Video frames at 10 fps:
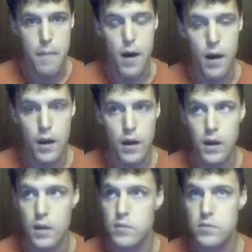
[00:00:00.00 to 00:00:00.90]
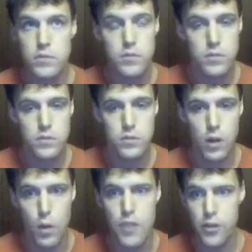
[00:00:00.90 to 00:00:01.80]
So
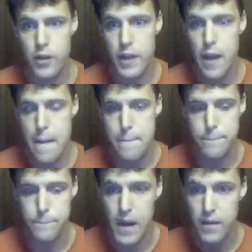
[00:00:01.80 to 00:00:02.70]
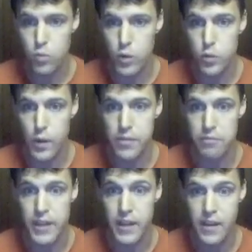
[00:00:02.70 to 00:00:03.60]
130 minus
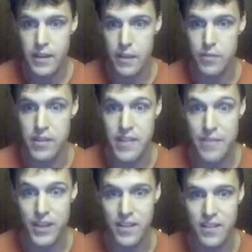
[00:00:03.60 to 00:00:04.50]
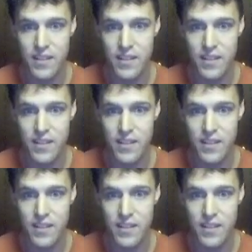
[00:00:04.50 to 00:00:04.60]
123 gives you 7.